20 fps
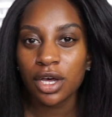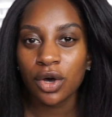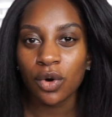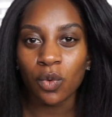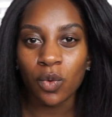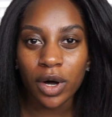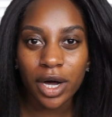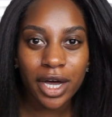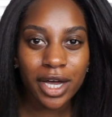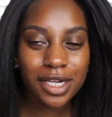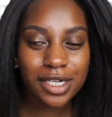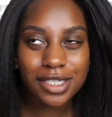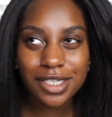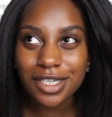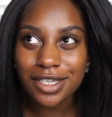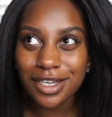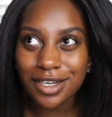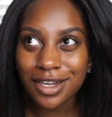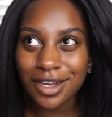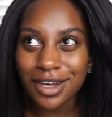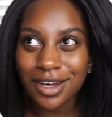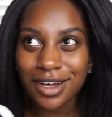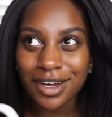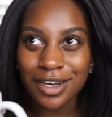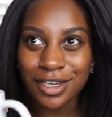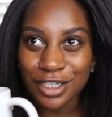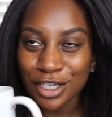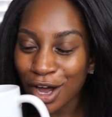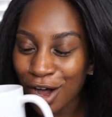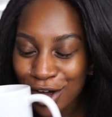What
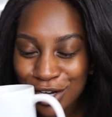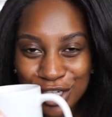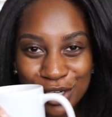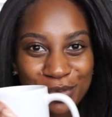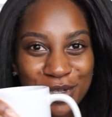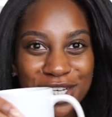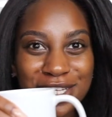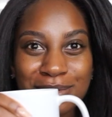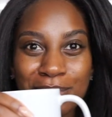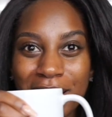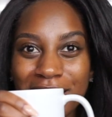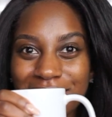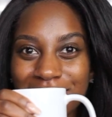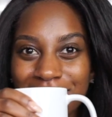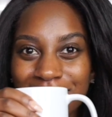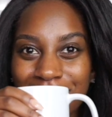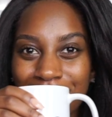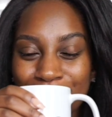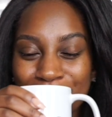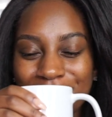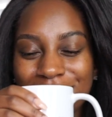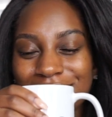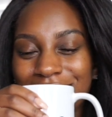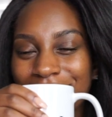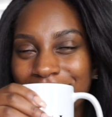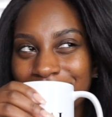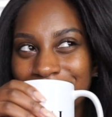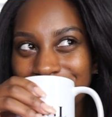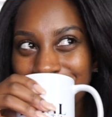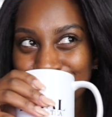y'all should be expecting. I mean,
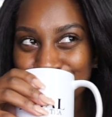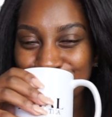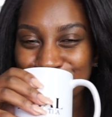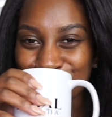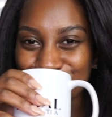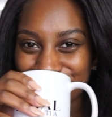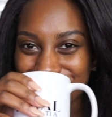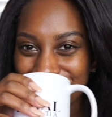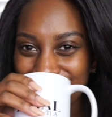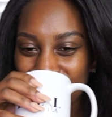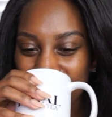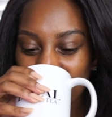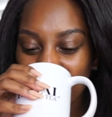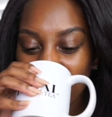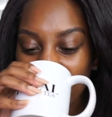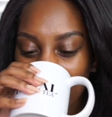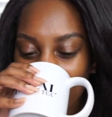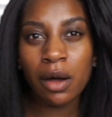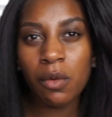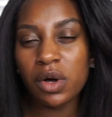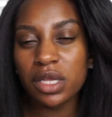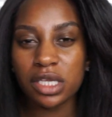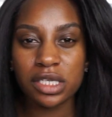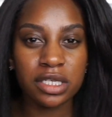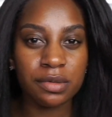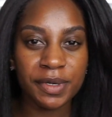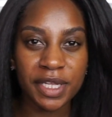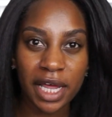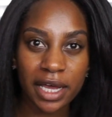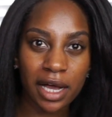like, I'm just so excited. I want this to
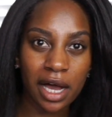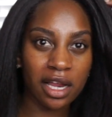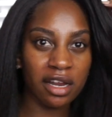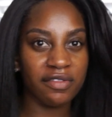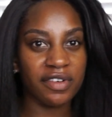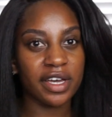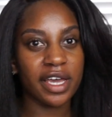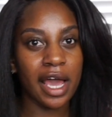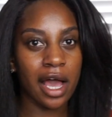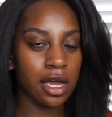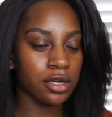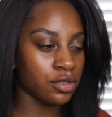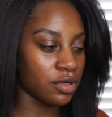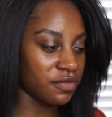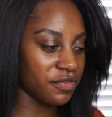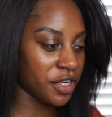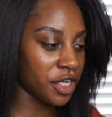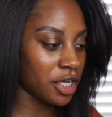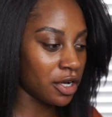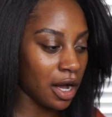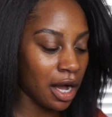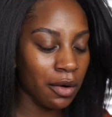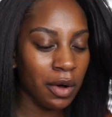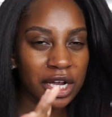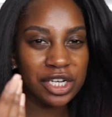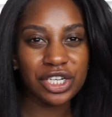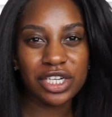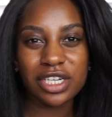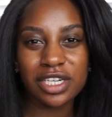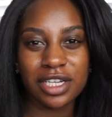be like kind of a casual video. I
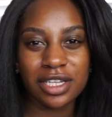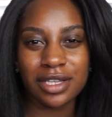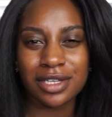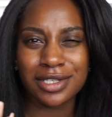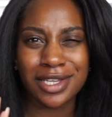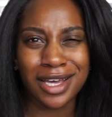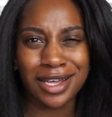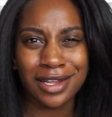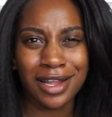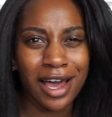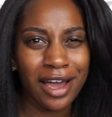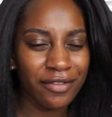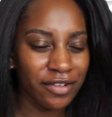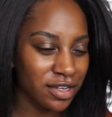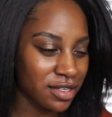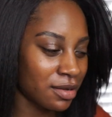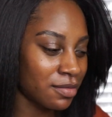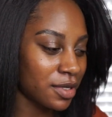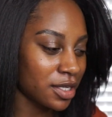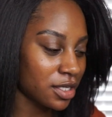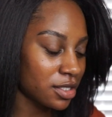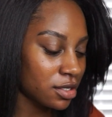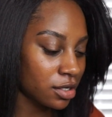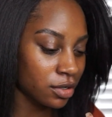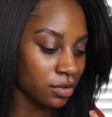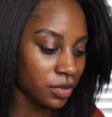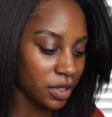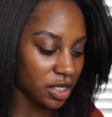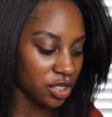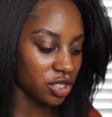should have did this like live or something
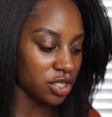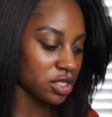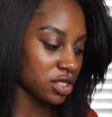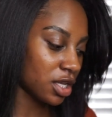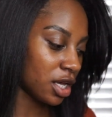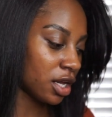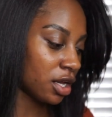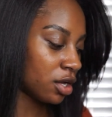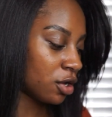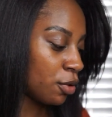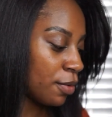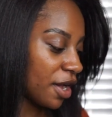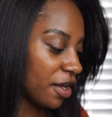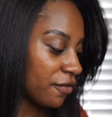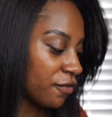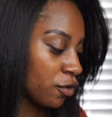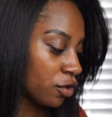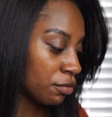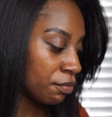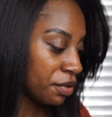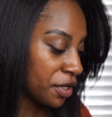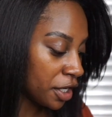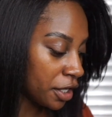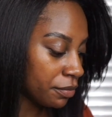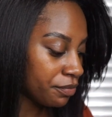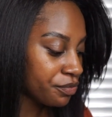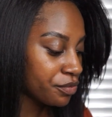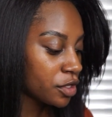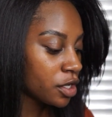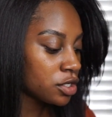so we can just like go back and forth. But
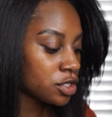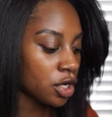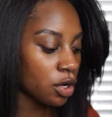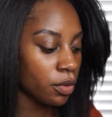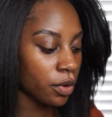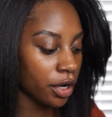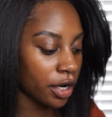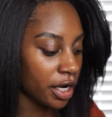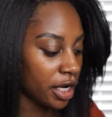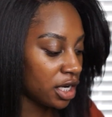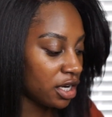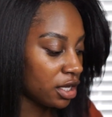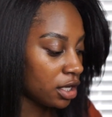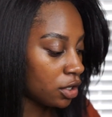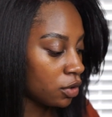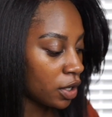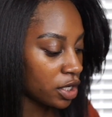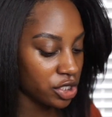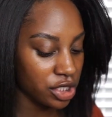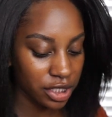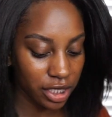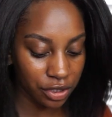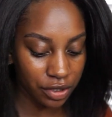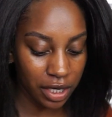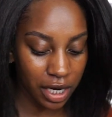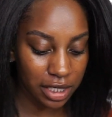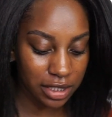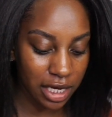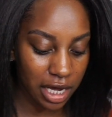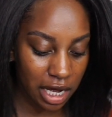don't worry, any questions that you
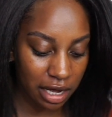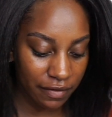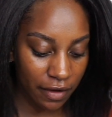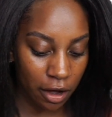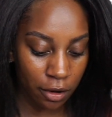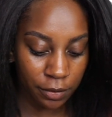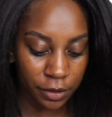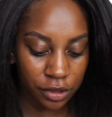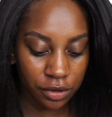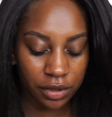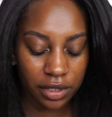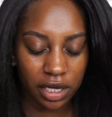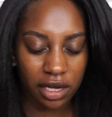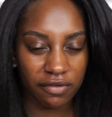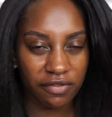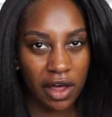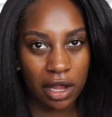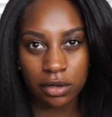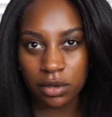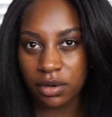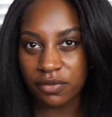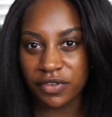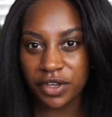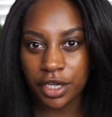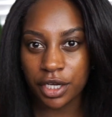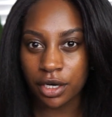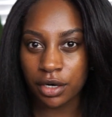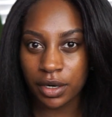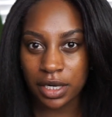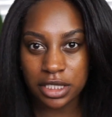guys have, I'll be doing like a follow-up
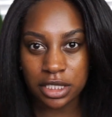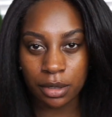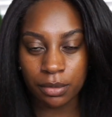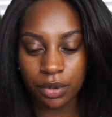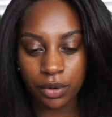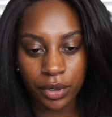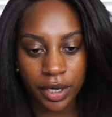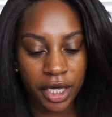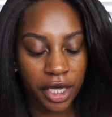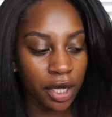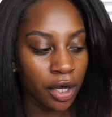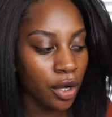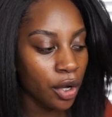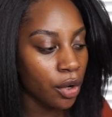video at some point.